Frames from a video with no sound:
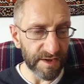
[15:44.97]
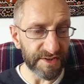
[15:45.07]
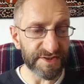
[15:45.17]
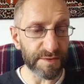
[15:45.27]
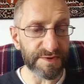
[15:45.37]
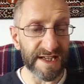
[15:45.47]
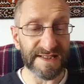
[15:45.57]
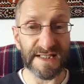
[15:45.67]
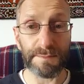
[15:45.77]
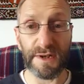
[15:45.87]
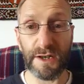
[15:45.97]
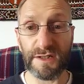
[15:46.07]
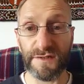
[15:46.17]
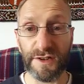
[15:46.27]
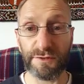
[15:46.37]
The subject is proud
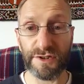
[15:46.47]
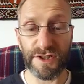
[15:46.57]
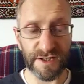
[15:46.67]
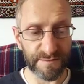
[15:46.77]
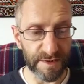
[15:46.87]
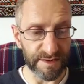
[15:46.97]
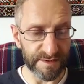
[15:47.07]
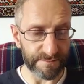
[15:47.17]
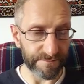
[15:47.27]
of her achievement.